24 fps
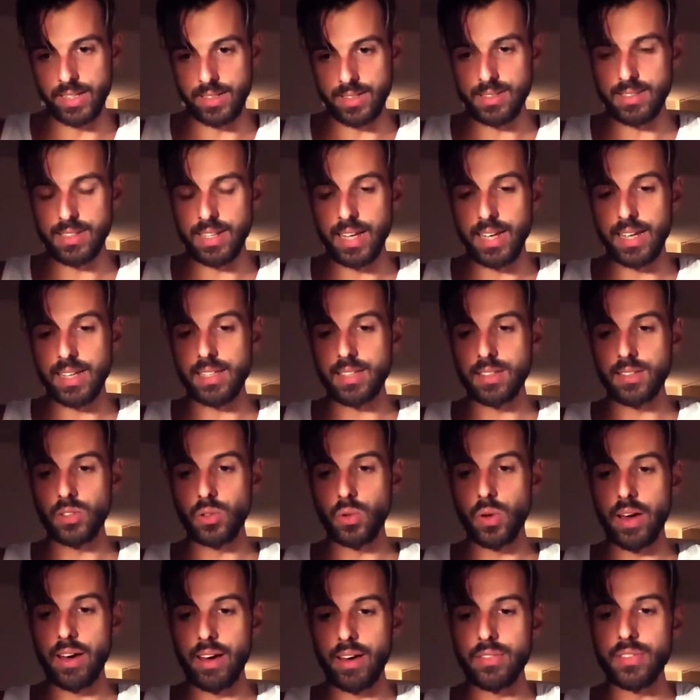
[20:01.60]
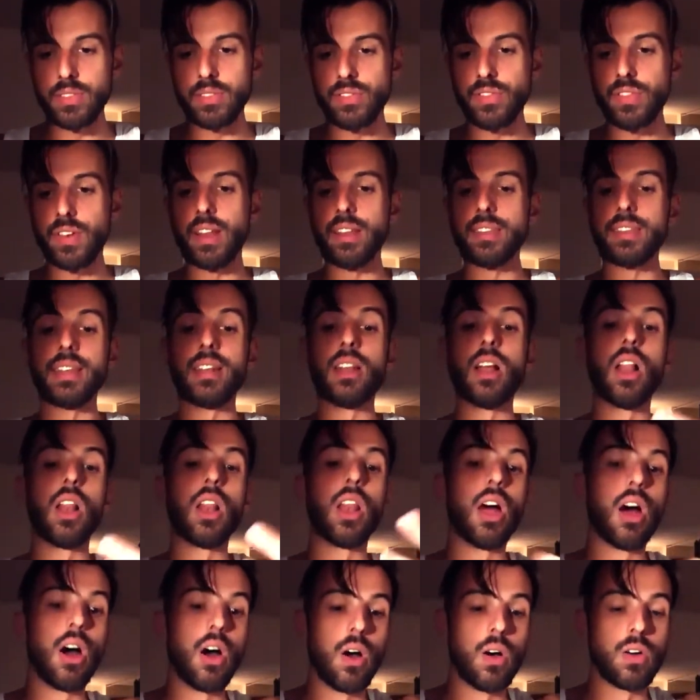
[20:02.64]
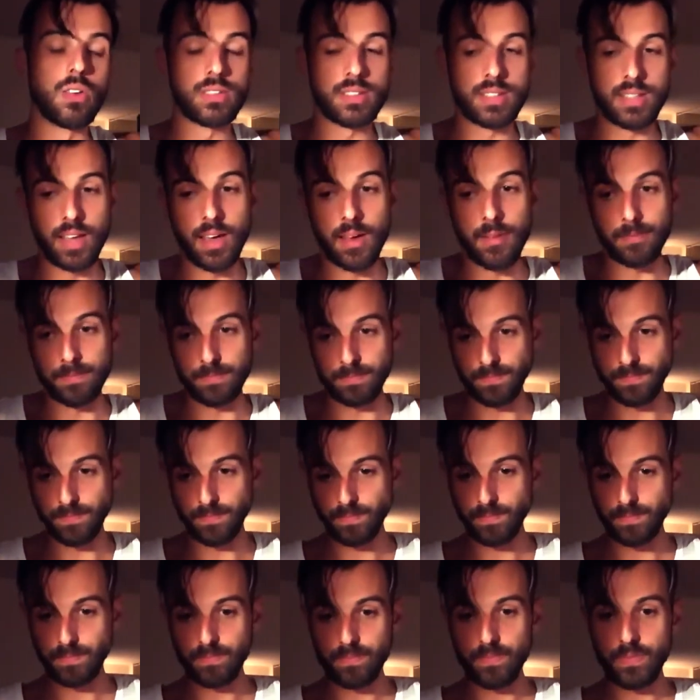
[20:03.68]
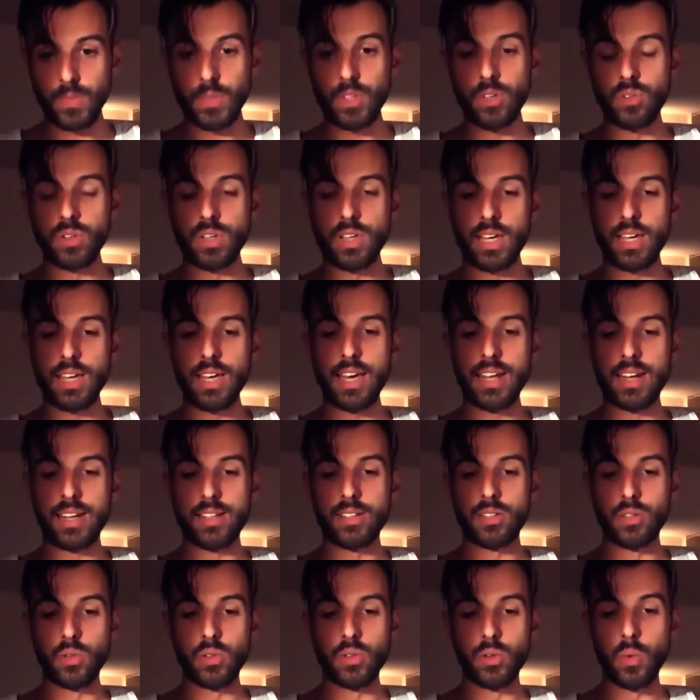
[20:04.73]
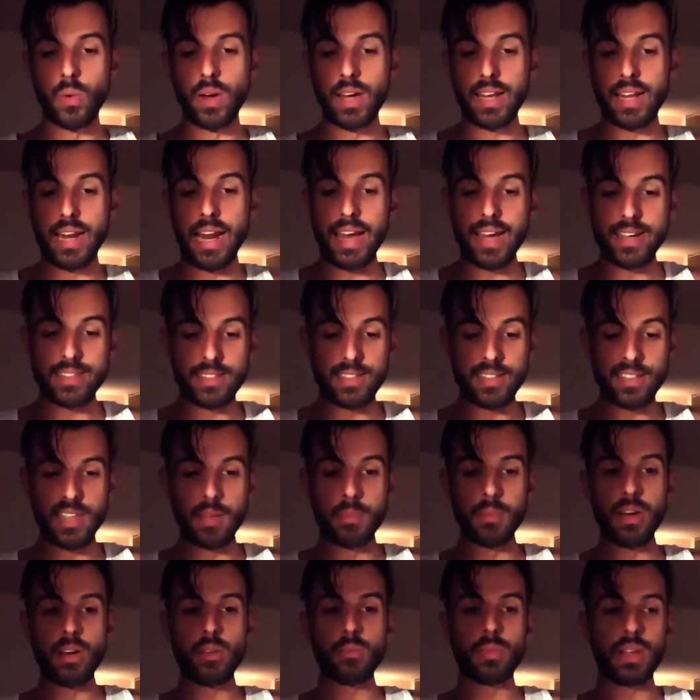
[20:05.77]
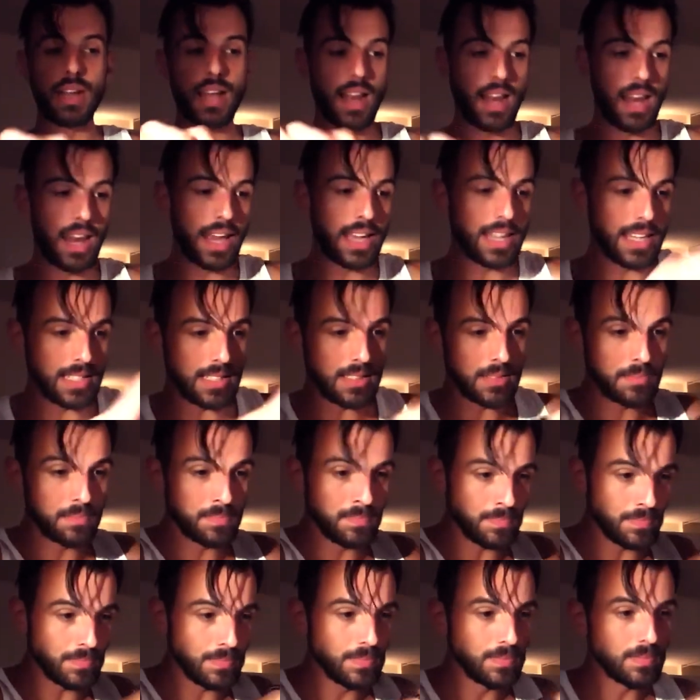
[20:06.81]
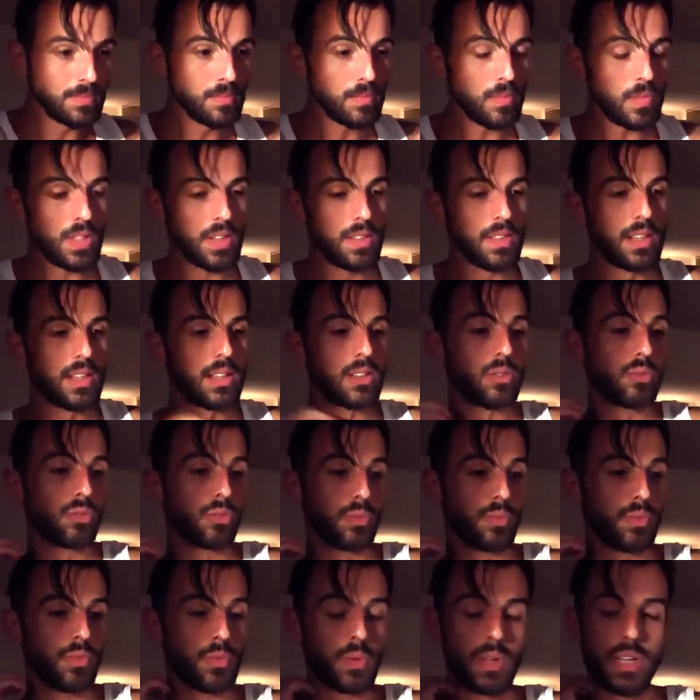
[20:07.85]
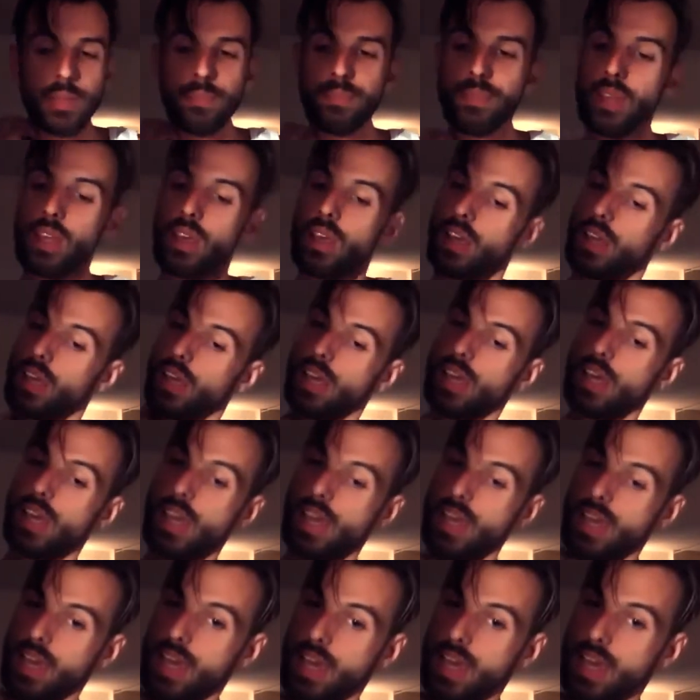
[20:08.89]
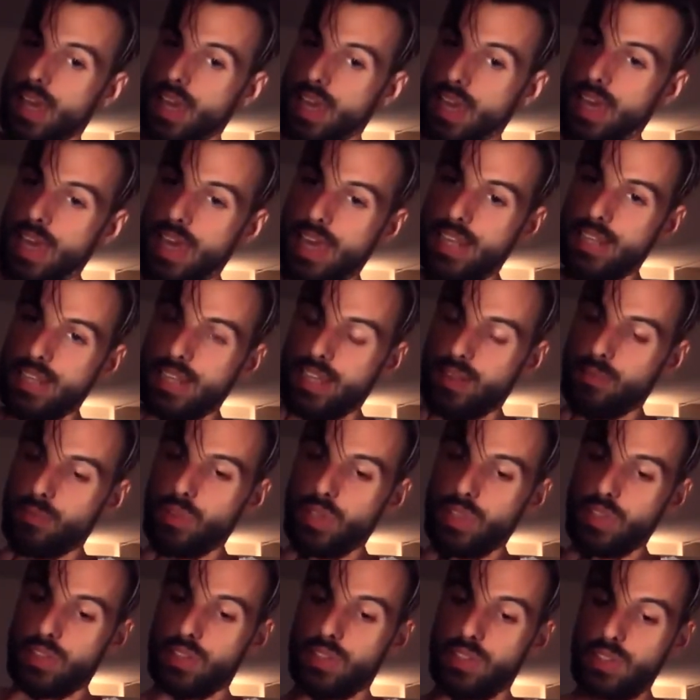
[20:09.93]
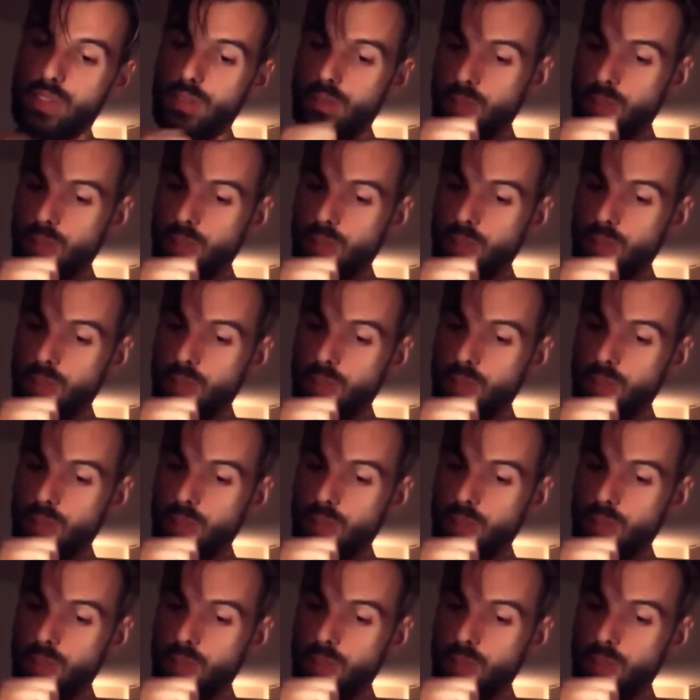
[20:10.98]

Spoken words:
It's like you haven't felt in a long time. Okay, and I don't know why that accent came out, but I like it. Thank you, group 3. And that brings us